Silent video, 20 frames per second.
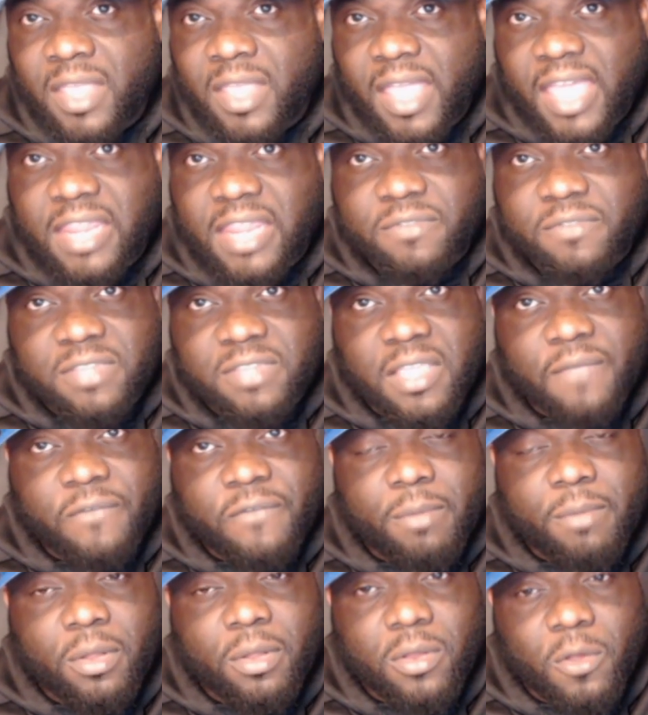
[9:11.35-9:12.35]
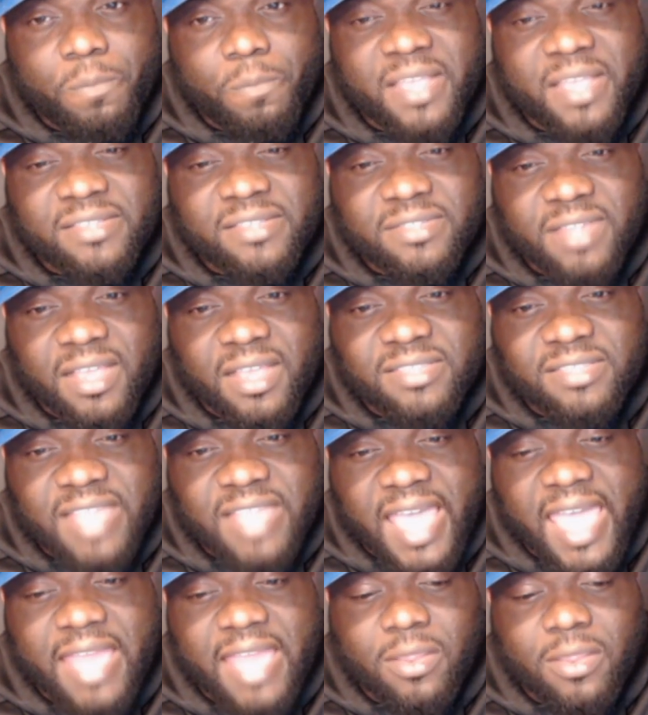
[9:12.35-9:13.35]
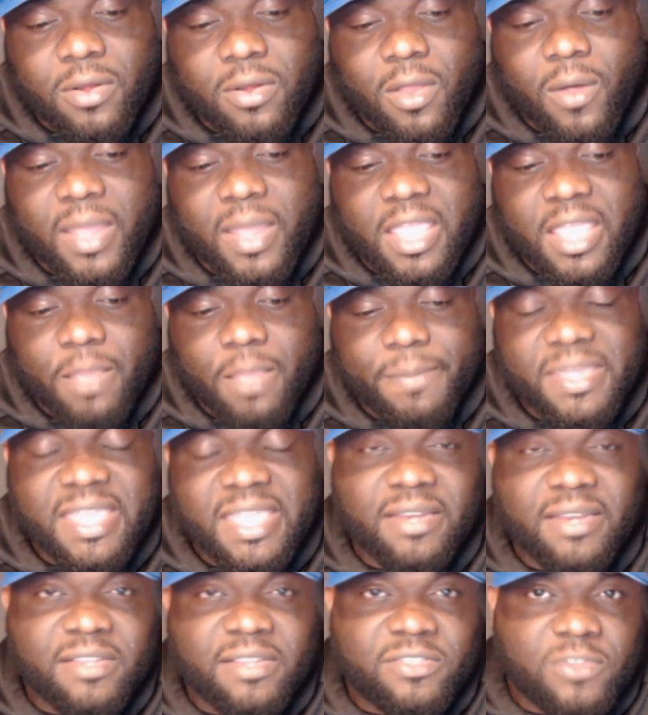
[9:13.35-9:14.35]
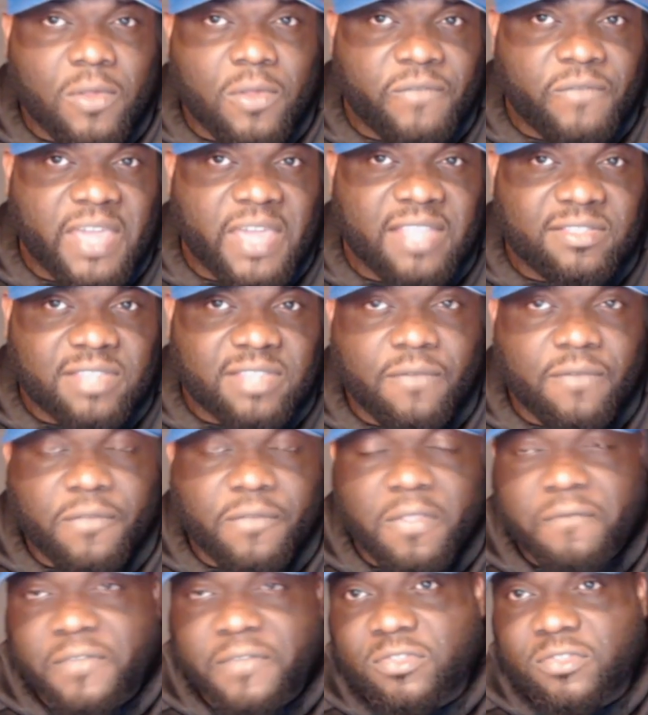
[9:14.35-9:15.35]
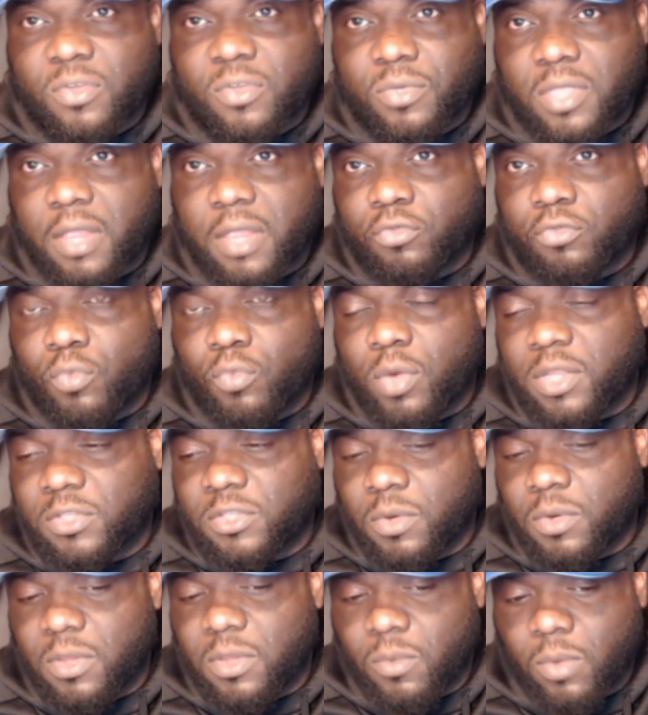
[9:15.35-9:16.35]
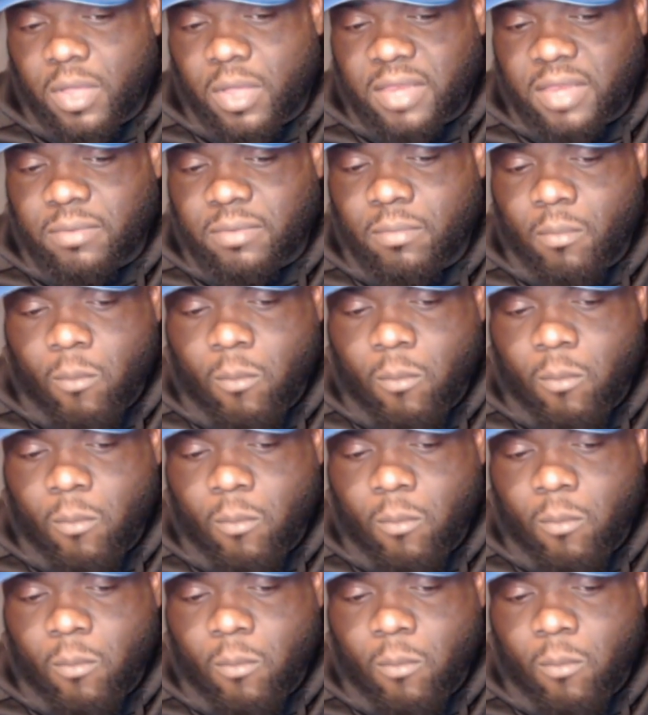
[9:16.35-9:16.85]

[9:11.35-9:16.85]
And if Teofimo Lopez does that, you know, he'll be getting his two fights in for the fiscal year of 2021.